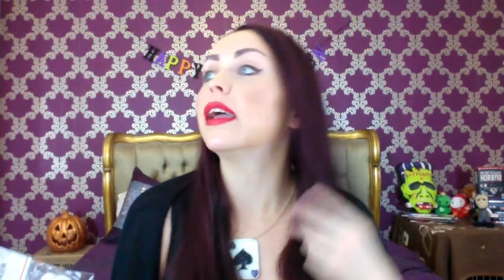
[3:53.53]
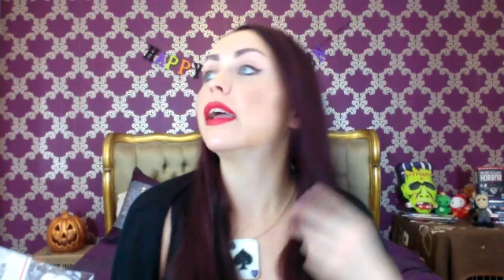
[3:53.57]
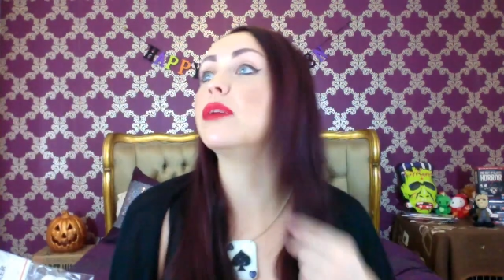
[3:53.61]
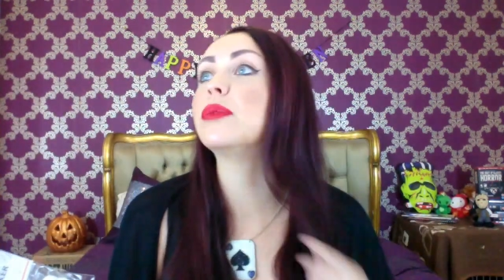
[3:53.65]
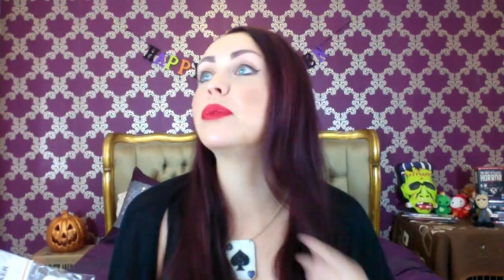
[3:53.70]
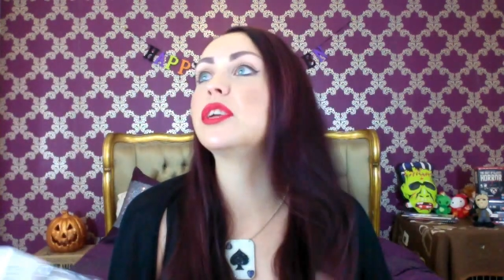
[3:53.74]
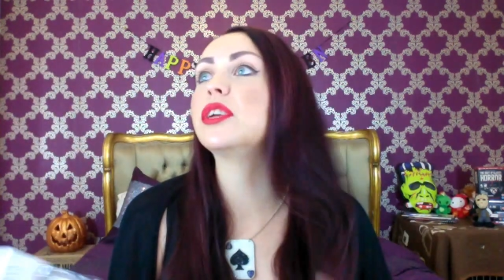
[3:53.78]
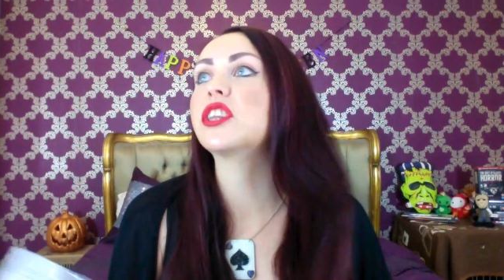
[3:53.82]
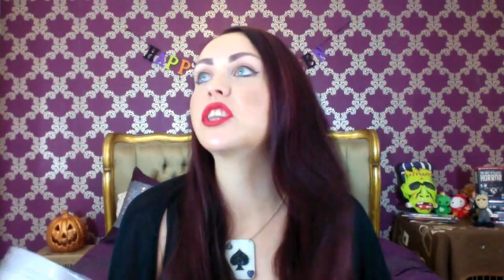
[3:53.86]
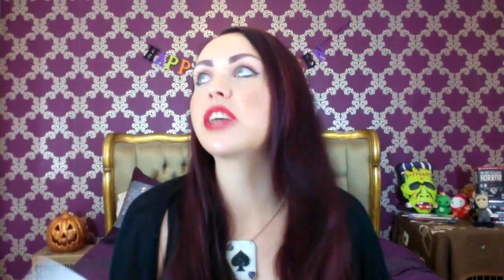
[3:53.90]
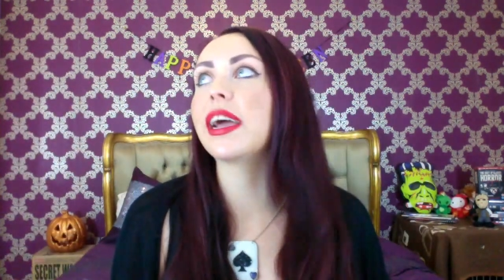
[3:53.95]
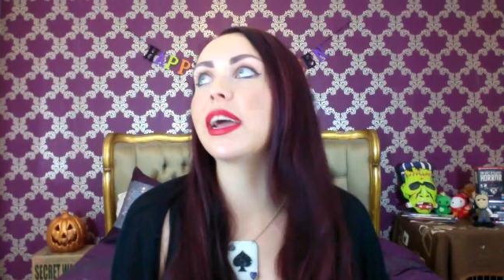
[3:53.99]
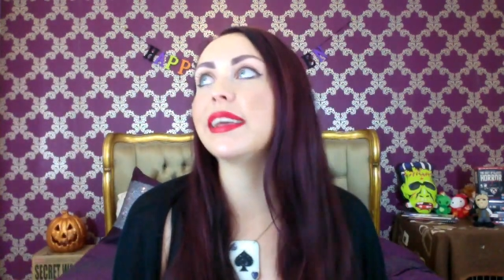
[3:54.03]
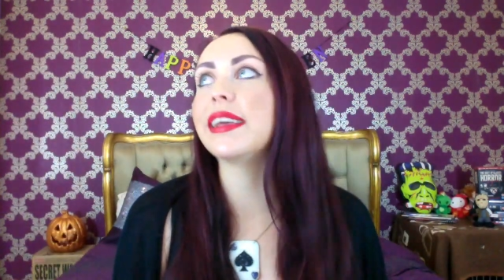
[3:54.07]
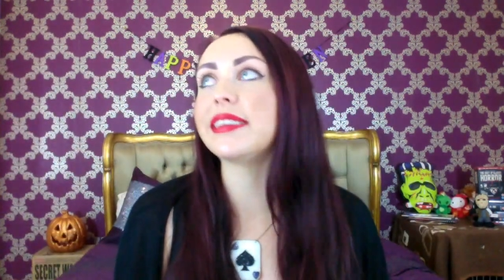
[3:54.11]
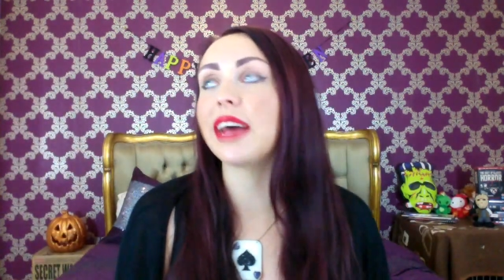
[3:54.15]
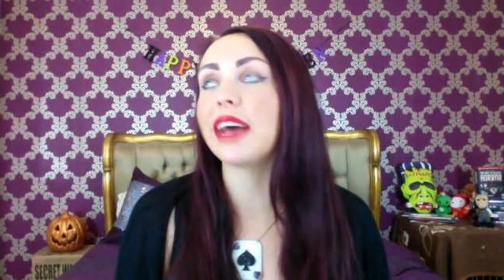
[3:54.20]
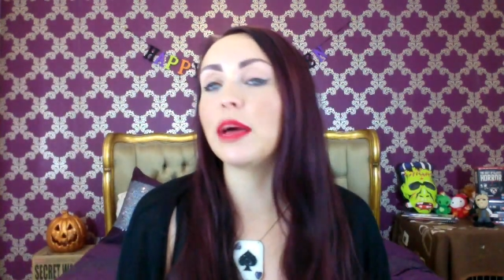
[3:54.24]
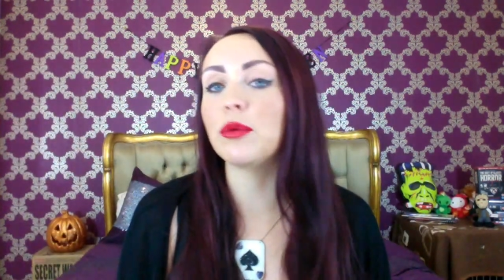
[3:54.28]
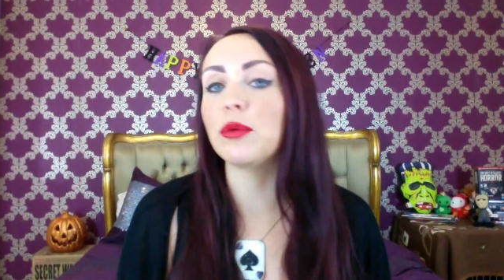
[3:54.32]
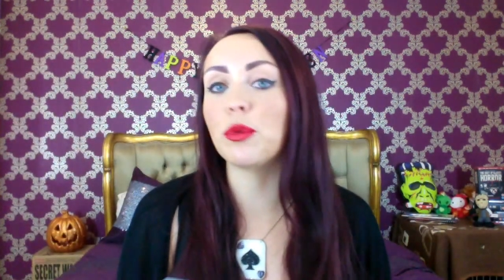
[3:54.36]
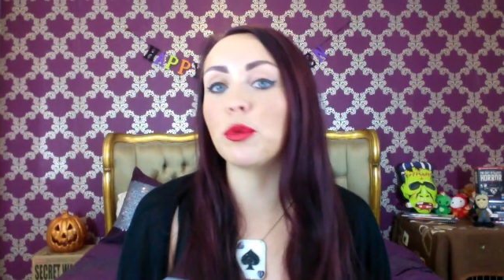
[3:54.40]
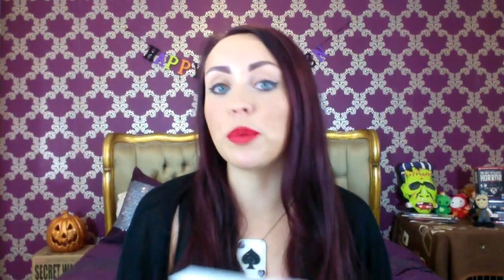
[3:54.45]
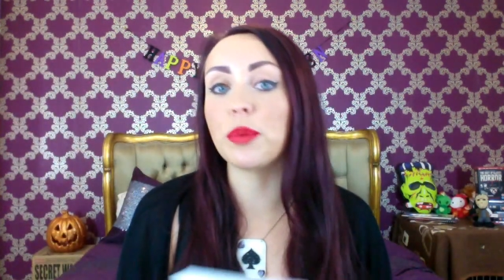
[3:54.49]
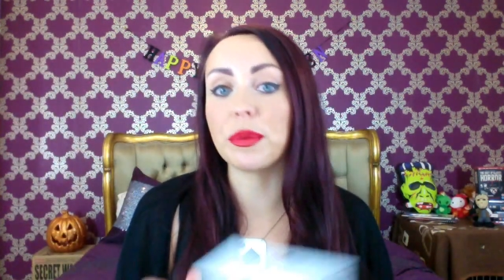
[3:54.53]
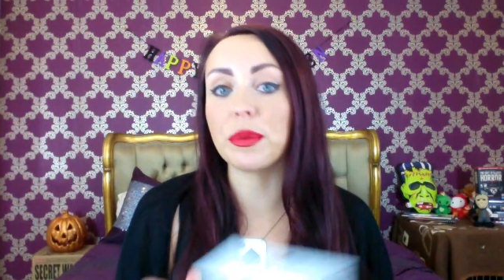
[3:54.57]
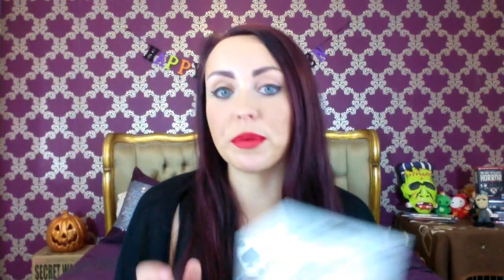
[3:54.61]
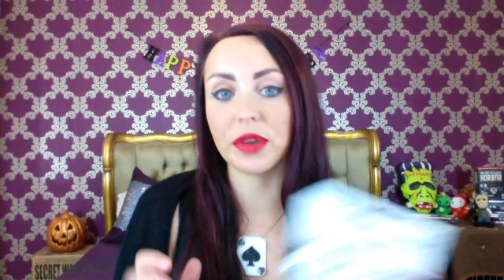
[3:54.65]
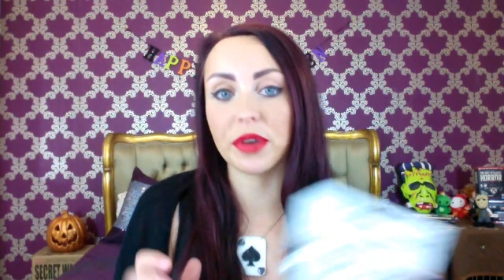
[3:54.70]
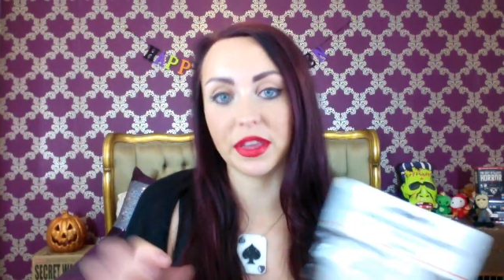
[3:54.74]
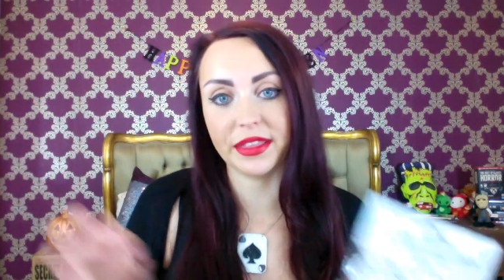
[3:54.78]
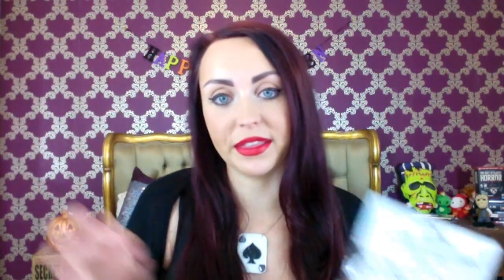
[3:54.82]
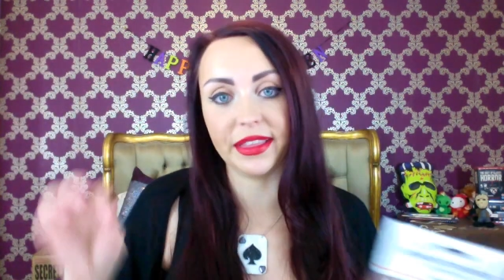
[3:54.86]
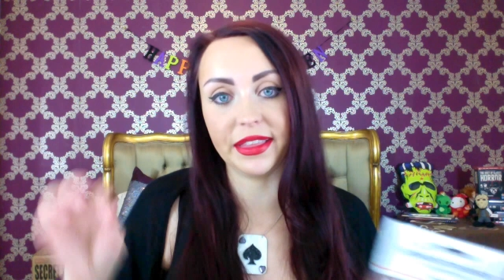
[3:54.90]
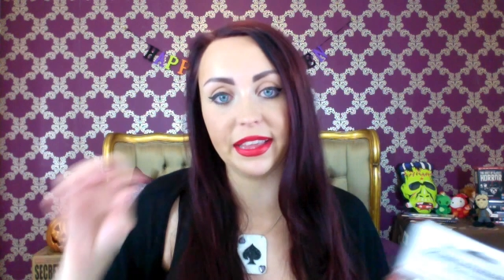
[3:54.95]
In which case I will be putting